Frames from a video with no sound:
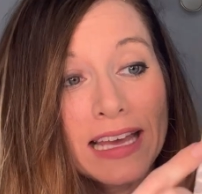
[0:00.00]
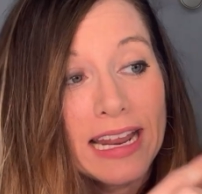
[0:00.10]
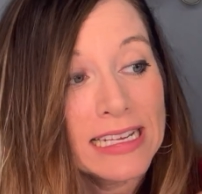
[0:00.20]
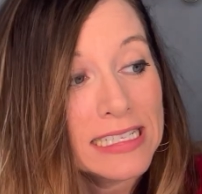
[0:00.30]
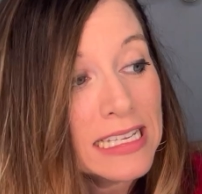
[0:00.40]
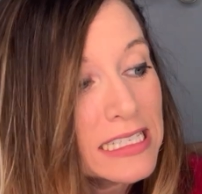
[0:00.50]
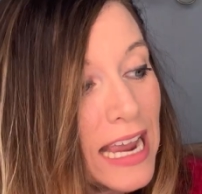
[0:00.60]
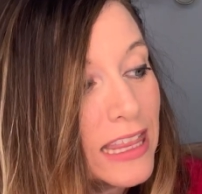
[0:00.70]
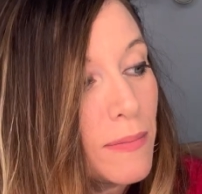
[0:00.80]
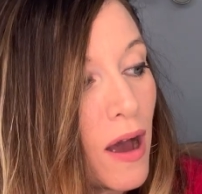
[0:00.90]
is
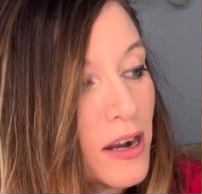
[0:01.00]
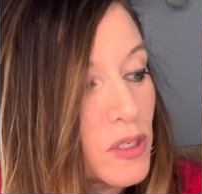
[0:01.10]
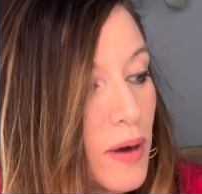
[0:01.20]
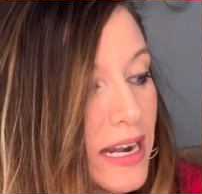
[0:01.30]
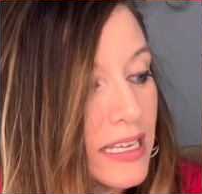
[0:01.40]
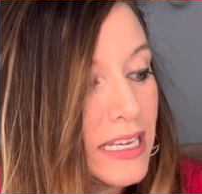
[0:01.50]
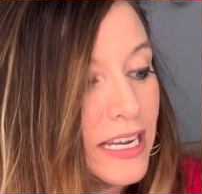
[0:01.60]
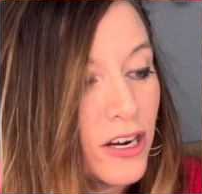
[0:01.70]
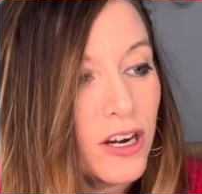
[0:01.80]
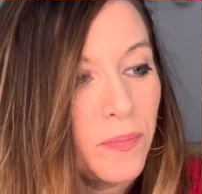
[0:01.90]
inside the box right
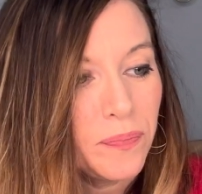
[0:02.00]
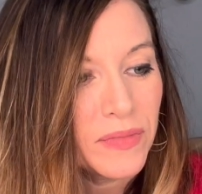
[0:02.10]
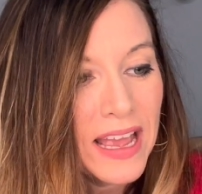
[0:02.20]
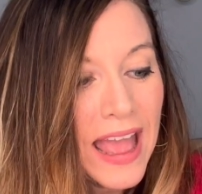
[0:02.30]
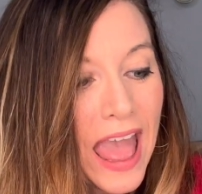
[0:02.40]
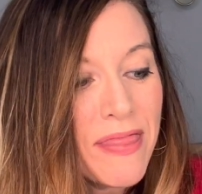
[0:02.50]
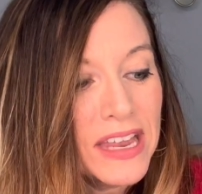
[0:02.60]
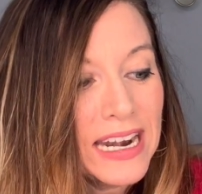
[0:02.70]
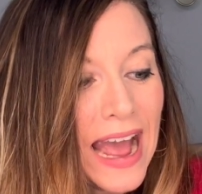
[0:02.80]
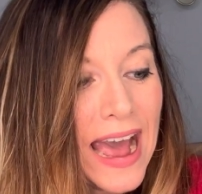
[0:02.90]
here. And then
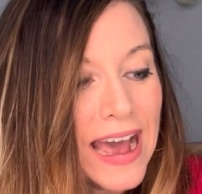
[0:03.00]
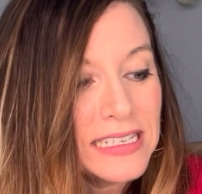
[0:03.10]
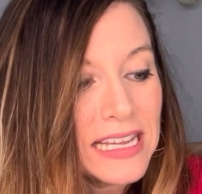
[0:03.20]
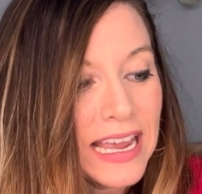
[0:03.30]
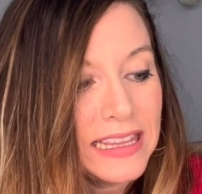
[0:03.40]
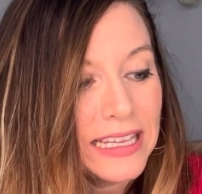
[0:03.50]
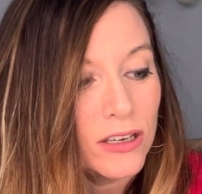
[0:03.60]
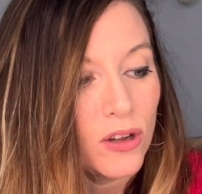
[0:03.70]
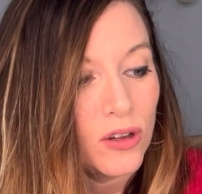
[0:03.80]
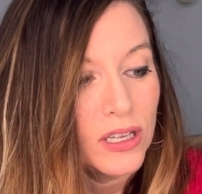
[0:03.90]
it has a
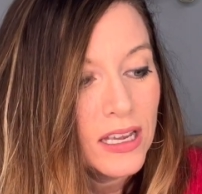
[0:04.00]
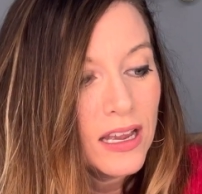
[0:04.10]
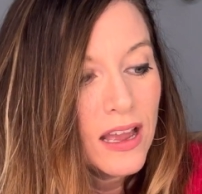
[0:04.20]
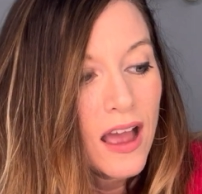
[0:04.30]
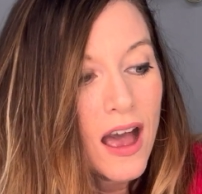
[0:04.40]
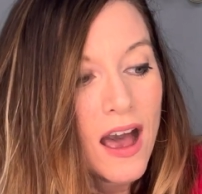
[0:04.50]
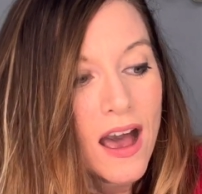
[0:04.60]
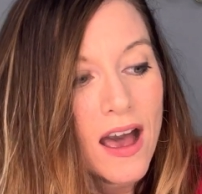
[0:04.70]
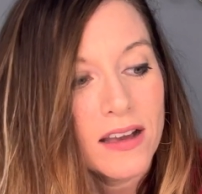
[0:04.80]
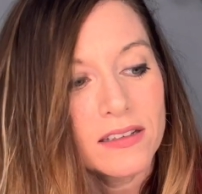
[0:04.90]
little
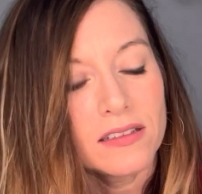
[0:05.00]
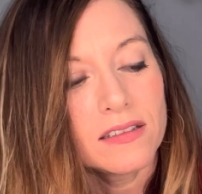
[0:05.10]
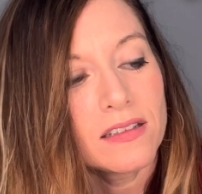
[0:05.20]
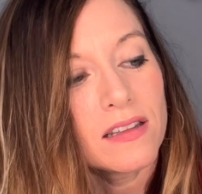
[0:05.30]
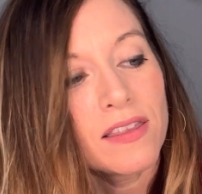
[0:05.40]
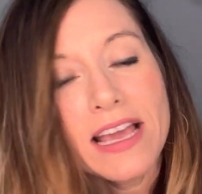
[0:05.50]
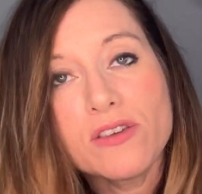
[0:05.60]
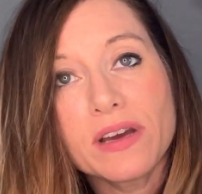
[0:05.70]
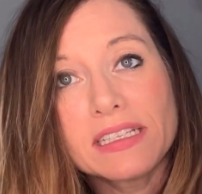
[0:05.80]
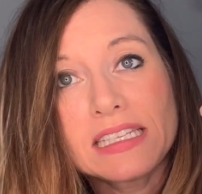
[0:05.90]
thing
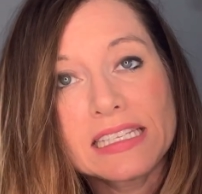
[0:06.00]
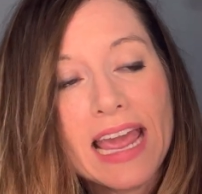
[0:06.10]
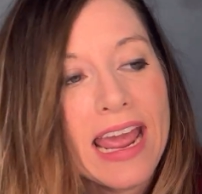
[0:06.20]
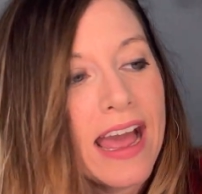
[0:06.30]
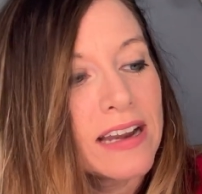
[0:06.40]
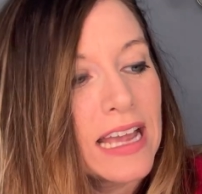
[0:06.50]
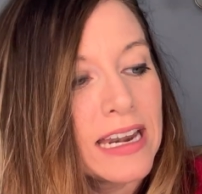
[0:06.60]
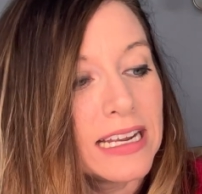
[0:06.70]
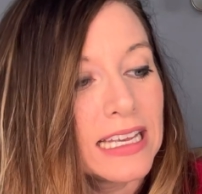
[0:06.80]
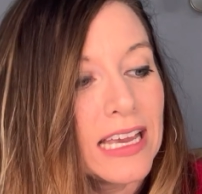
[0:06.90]
you can scan, and
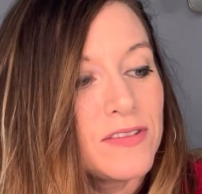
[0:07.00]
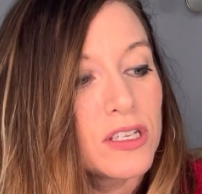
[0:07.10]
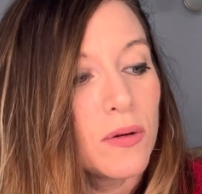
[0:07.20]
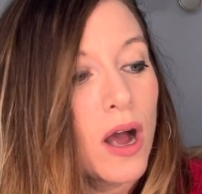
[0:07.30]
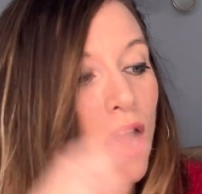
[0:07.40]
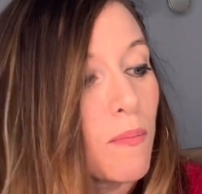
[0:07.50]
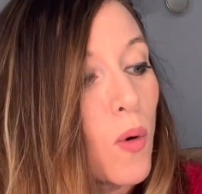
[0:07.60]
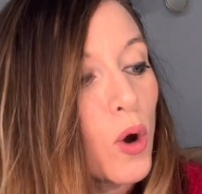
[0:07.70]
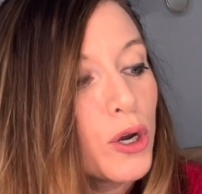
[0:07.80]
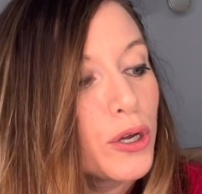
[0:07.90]
it gives
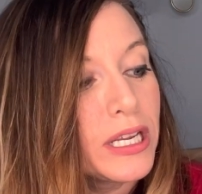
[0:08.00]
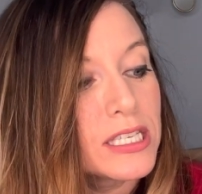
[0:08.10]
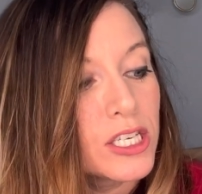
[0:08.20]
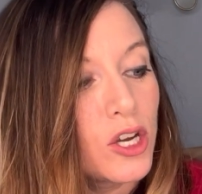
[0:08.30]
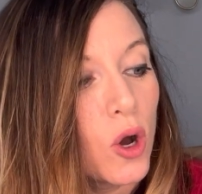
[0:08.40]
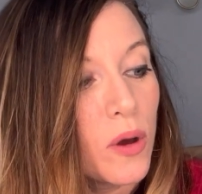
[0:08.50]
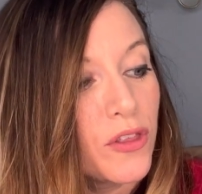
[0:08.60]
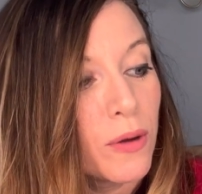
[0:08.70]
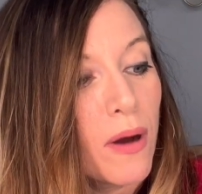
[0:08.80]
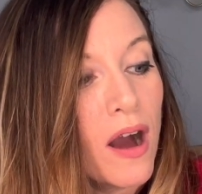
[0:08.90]
more goodies to go with
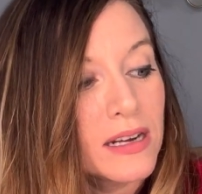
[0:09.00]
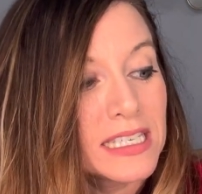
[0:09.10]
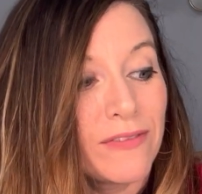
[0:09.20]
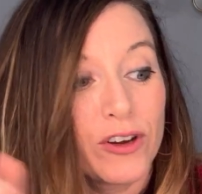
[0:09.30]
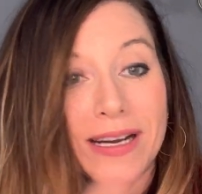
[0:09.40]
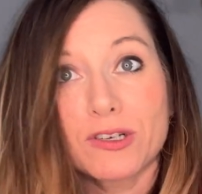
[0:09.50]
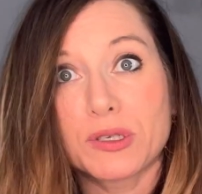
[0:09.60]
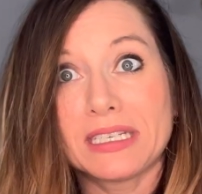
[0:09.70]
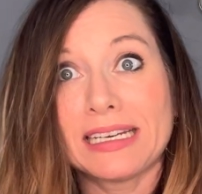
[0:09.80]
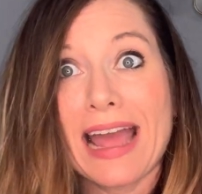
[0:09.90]
your box if you're
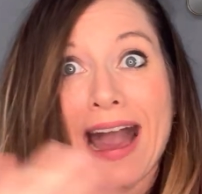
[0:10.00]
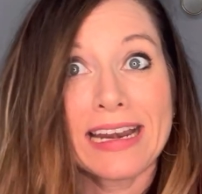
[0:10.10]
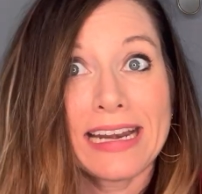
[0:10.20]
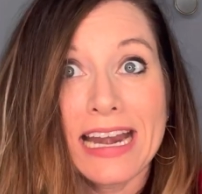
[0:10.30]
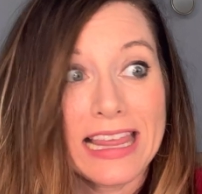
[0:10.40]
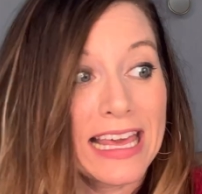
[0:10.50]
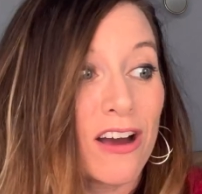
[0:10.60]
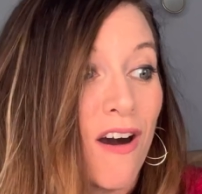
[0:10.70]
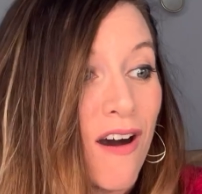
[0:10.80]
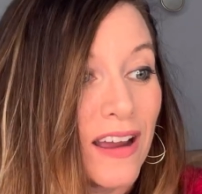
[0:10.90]
interested in adding anything
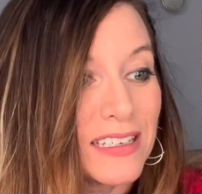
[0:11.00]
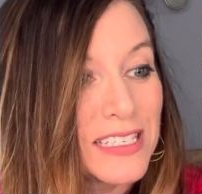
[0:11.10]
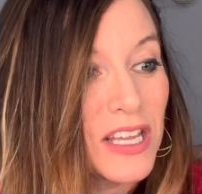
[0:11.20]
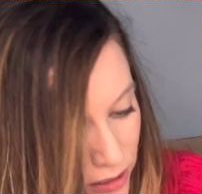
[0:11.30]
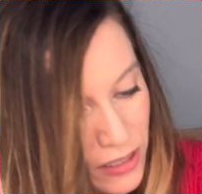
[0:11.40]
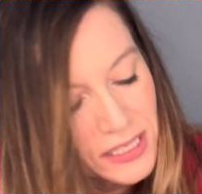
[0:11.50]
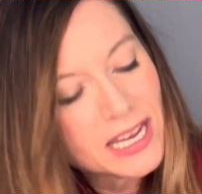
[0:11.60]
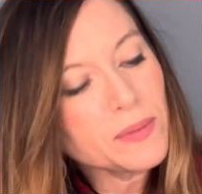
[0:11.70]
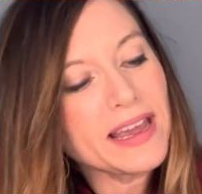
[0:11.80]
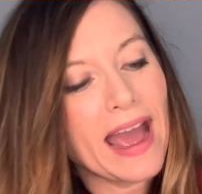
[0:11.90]
on. So looks
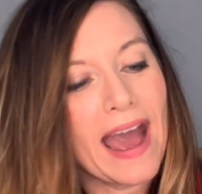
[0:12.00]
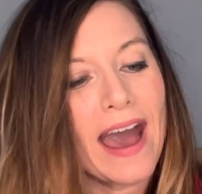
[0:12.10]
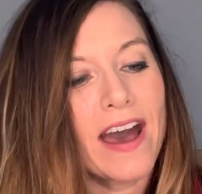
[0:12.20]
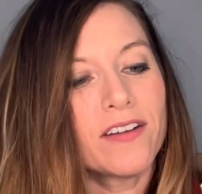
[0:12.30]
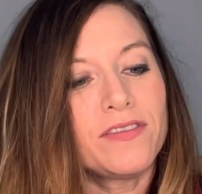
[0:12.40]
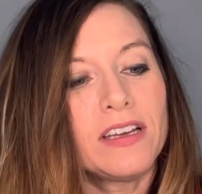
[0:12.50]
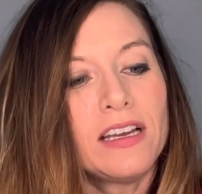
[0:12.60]
like we have,